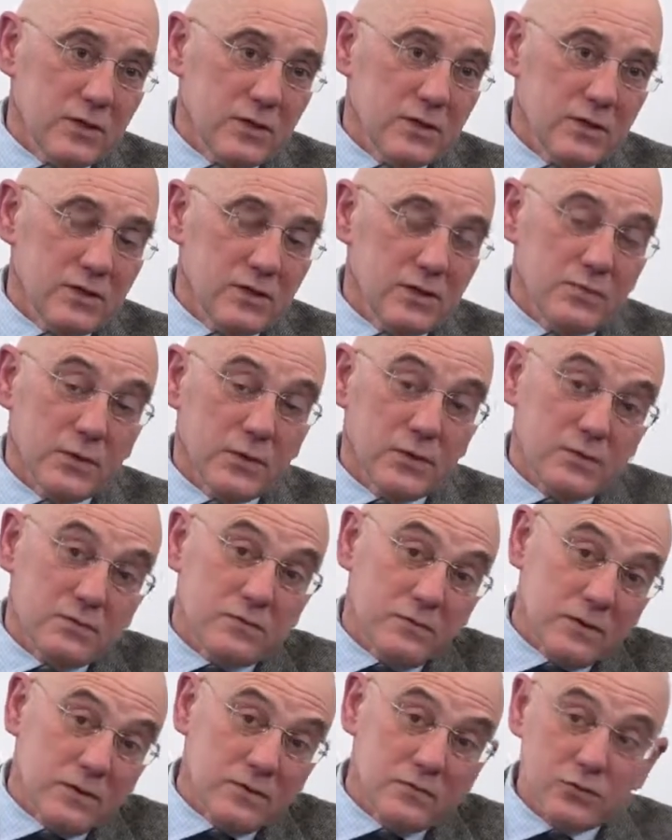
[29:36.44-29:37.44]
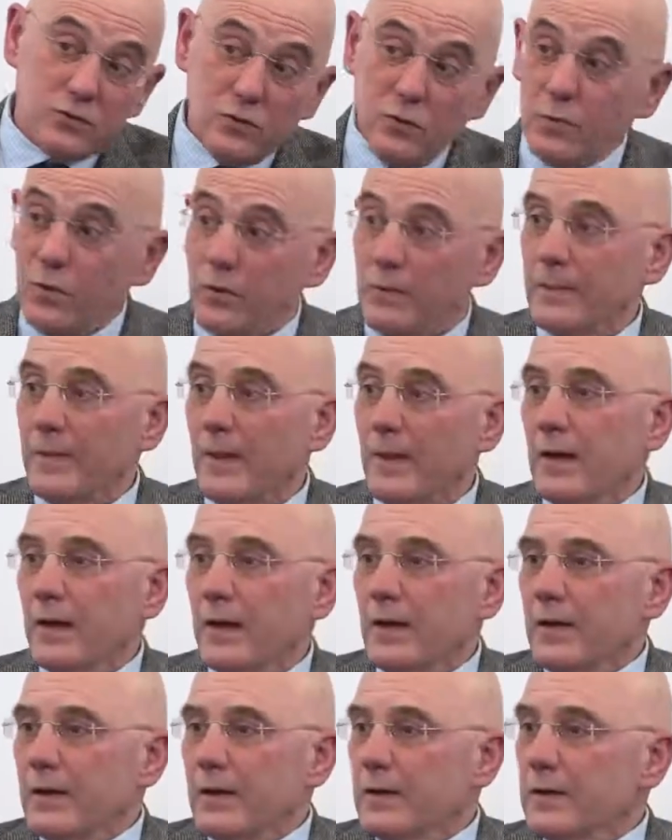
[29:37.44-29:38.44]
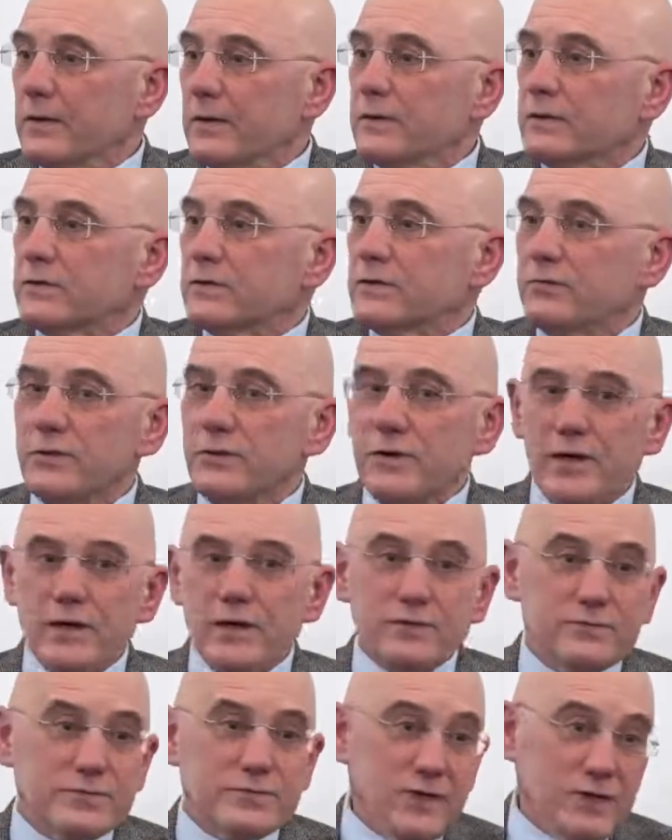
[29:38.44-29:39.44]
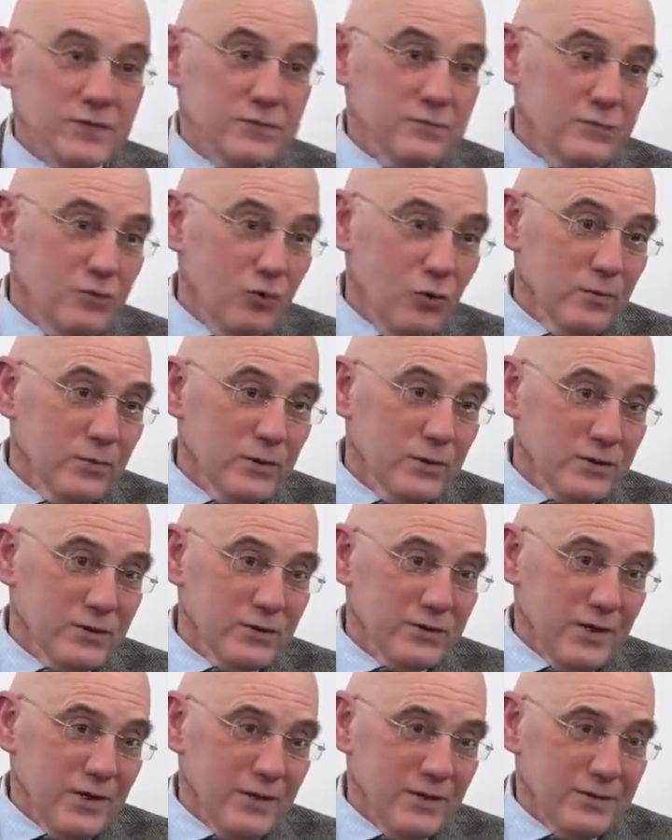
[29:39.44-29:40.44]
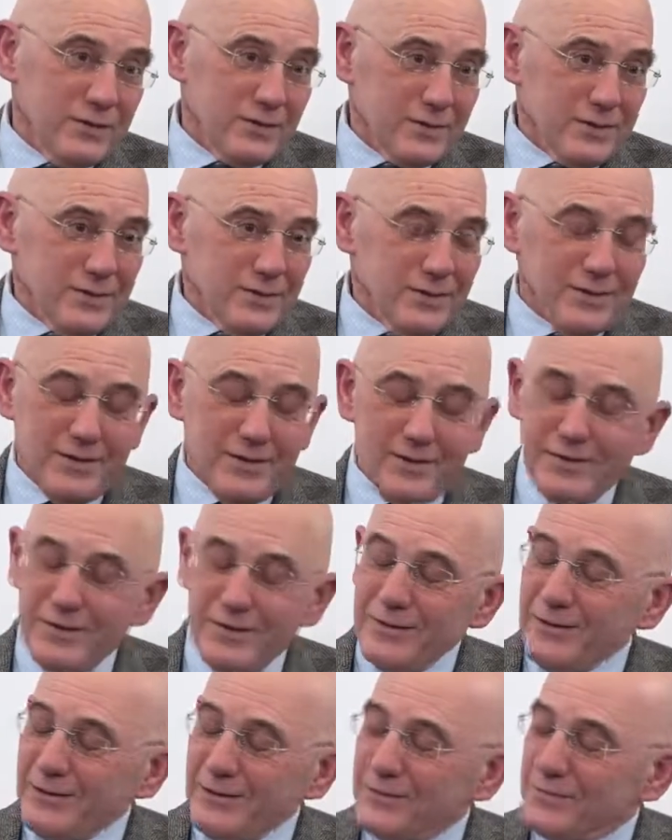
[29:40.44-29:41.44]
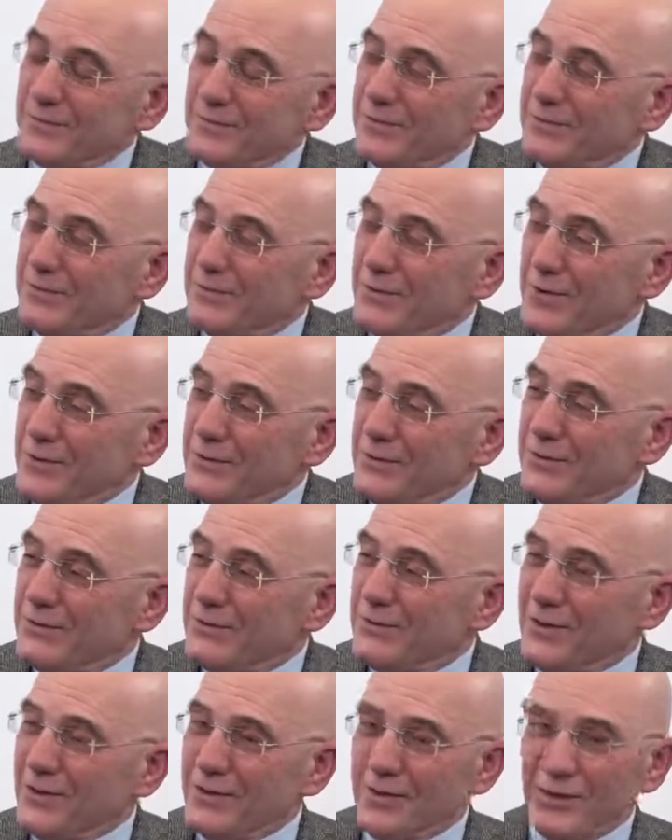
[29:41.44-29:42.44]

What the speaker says: As a historian who's been working in this on this topic,